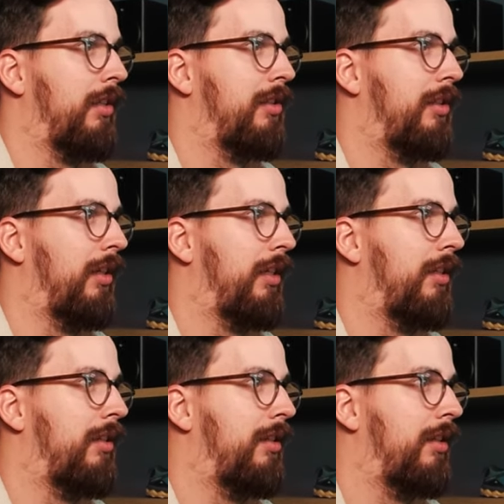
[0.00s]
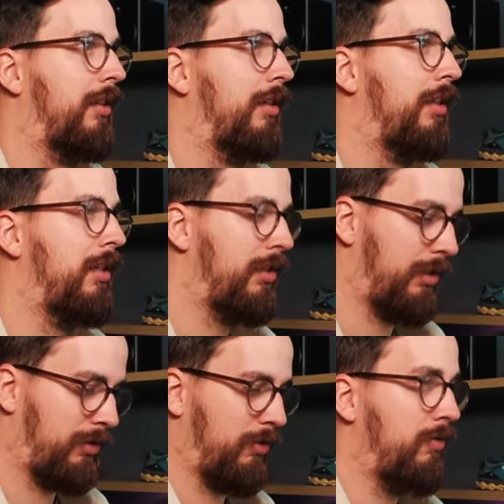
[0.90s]
delete
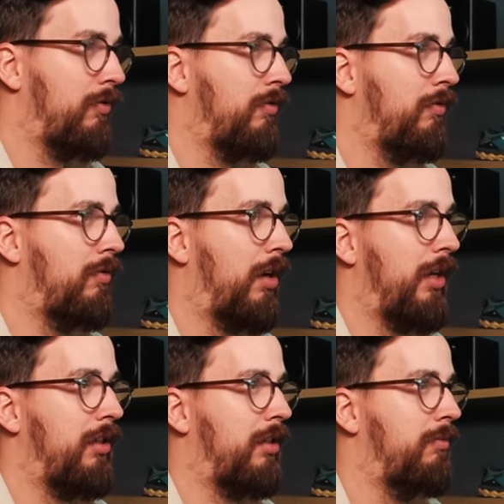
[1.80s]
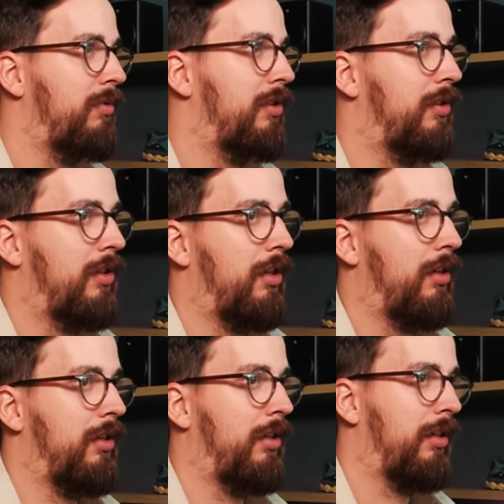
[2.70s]
these 2 items
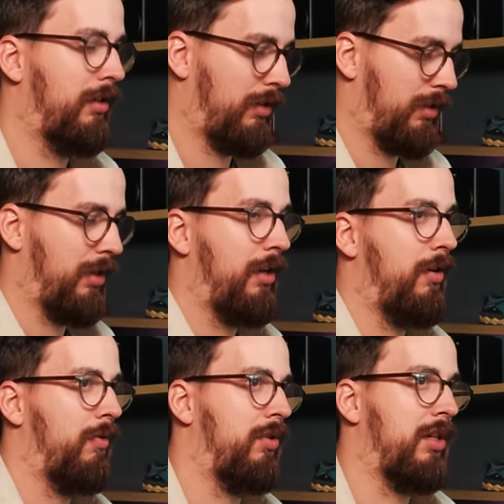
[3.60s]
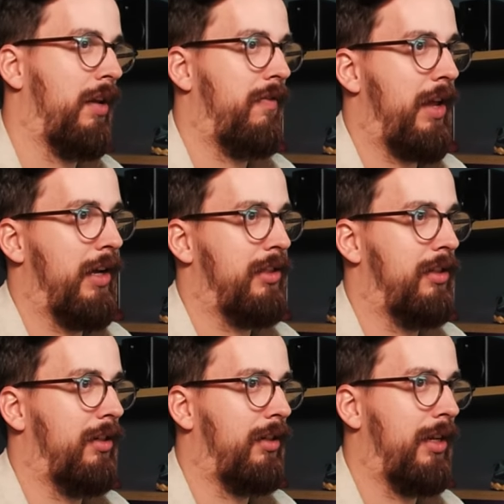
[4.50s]
which I have
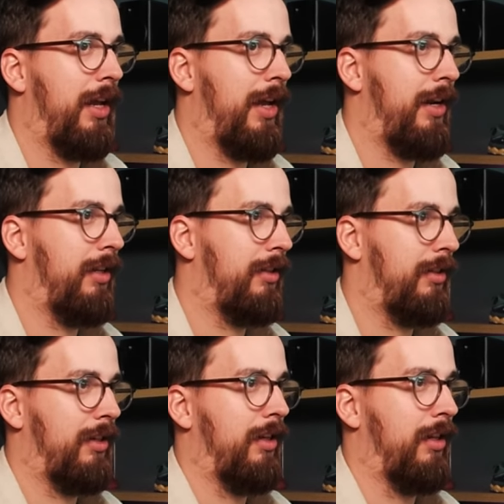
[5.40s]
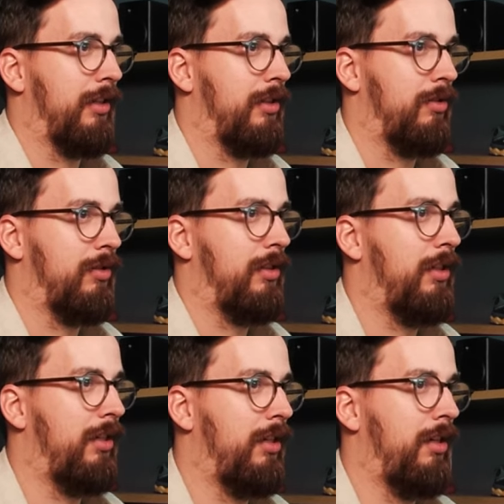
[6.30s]
accidentally added. Let's do
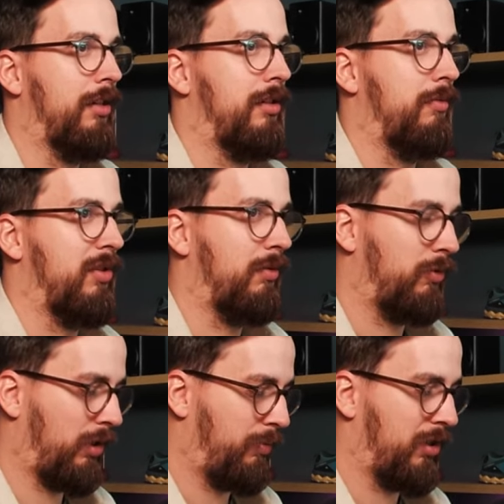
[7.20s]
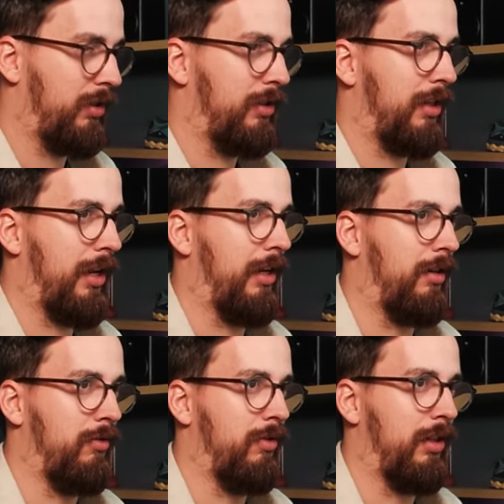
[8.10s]
cd customer subscriptions
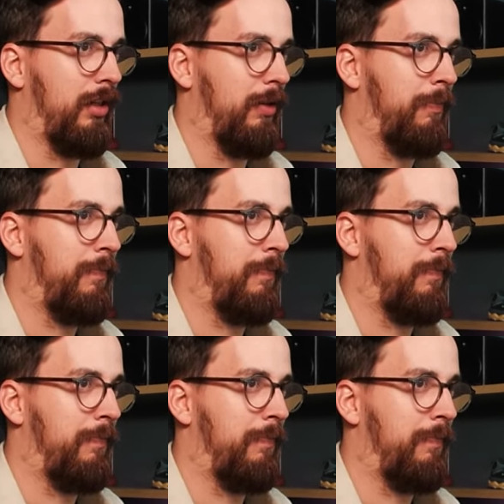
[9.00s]
and do the